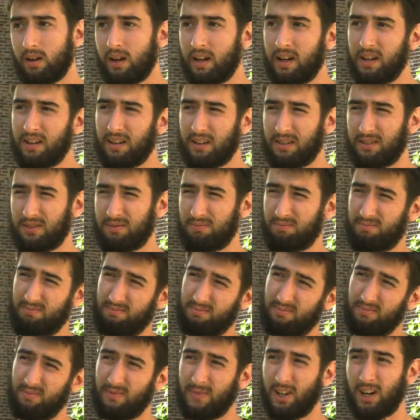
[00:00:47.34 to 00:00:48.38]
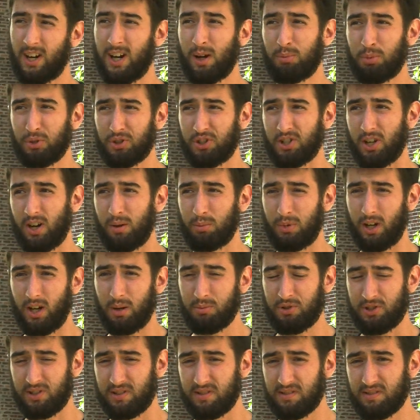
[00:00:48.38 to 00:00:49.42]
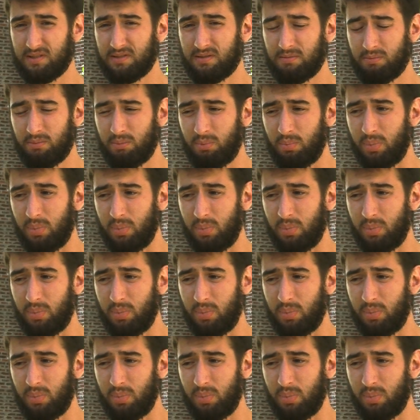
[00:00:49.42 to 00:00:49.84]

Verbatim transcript: I had a, a couple job options,